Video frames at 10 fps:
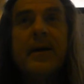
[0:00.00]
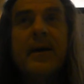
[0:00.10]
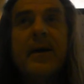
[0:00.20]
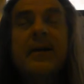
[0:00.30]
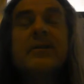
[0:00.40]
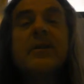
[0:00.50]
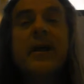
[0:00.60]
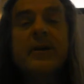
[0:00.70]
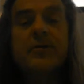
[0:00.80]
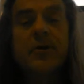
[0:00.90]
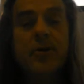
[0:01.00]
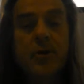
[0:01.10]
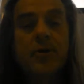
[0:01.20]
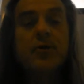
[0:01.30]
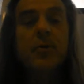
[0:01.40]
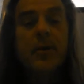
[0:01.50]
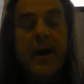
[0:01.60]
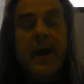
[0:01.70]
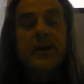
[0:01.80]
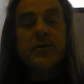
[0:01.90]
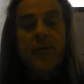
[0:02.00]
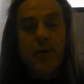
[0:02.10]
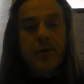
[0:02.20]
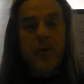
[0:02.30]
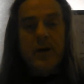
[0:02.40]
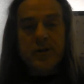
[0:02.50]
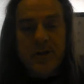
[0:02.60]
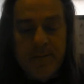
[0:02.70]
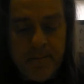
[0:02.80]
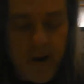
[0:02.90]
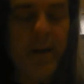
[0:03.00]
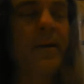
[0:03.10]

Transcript: It's a less usual case for the question, but